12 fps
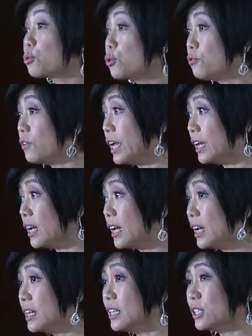proving
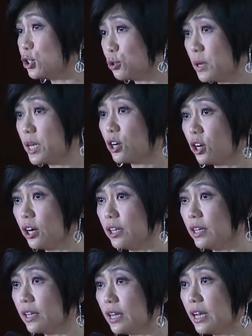that doing
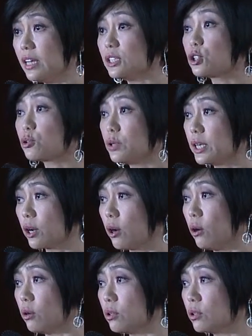good is
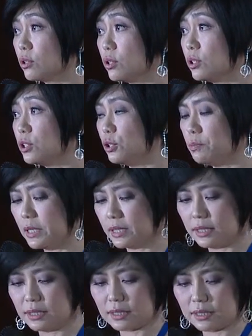critical to
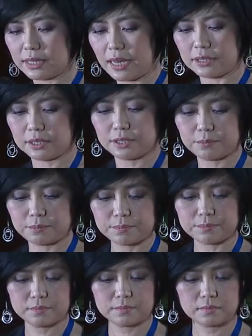business success.
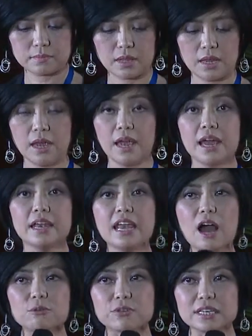
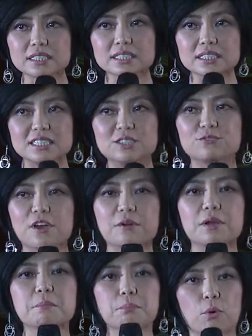Now, this is
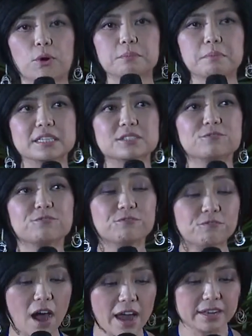very important because
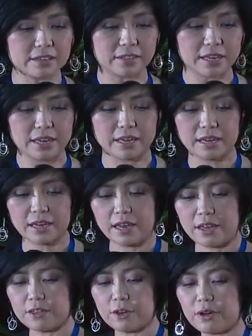finally,
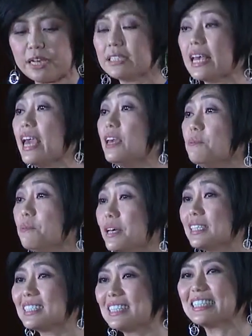there is a
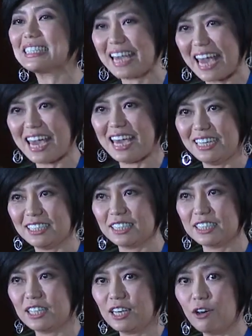business
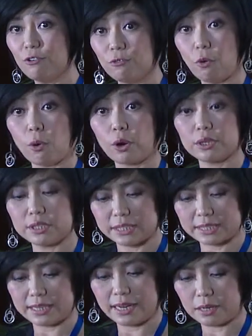case for
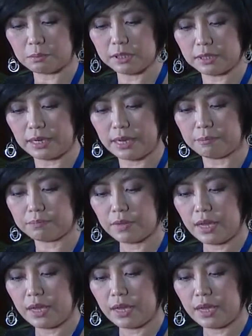sustainability.